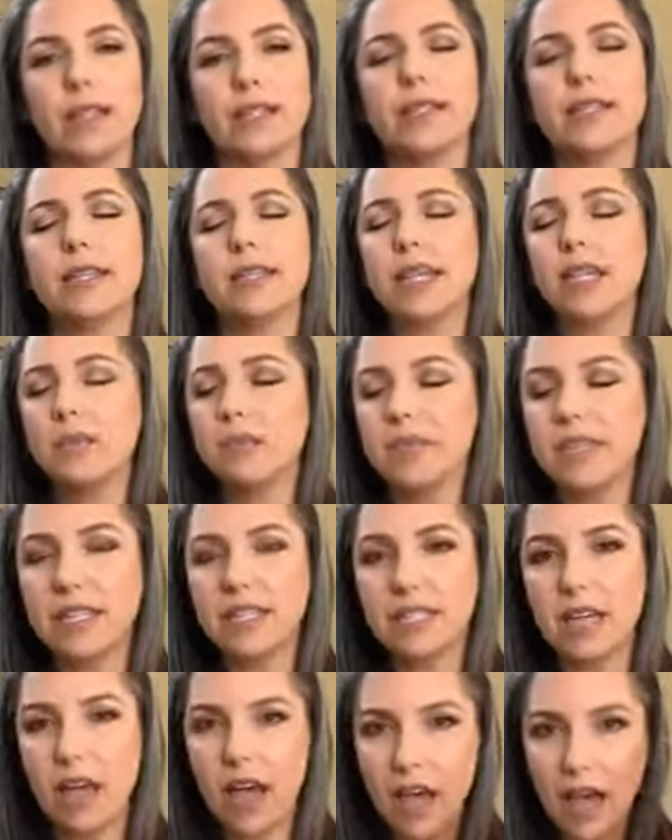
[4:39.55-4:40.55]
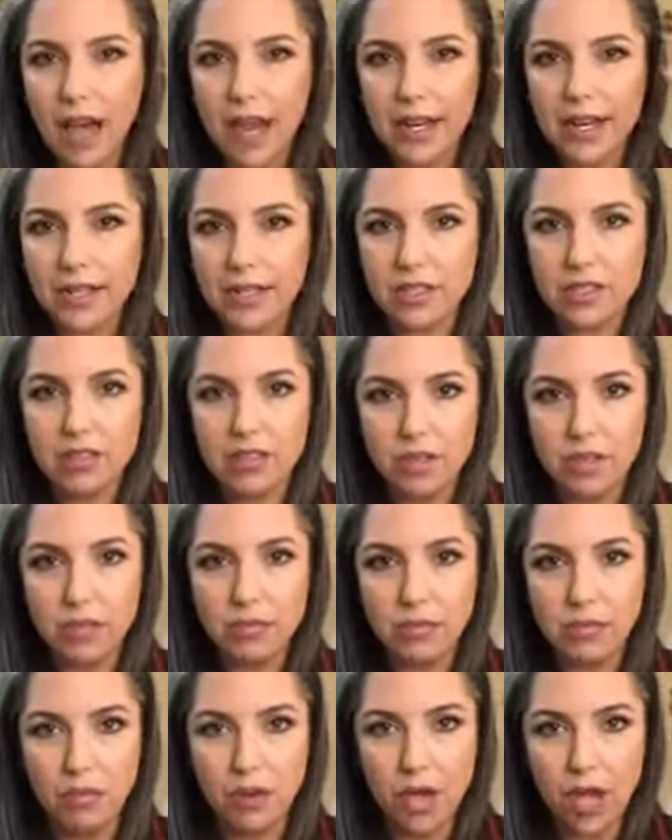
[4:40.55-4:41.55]
deeply tied into
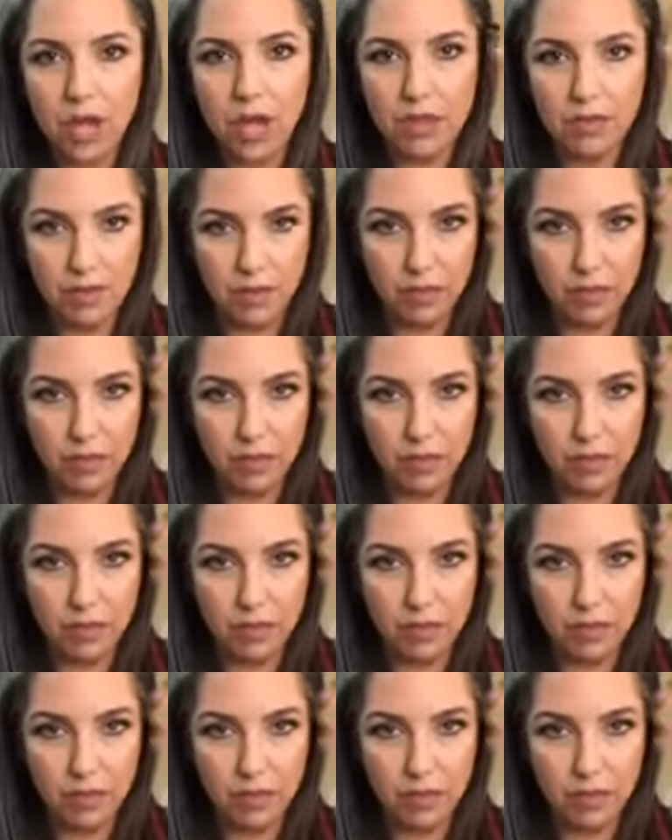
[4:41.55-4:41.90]
the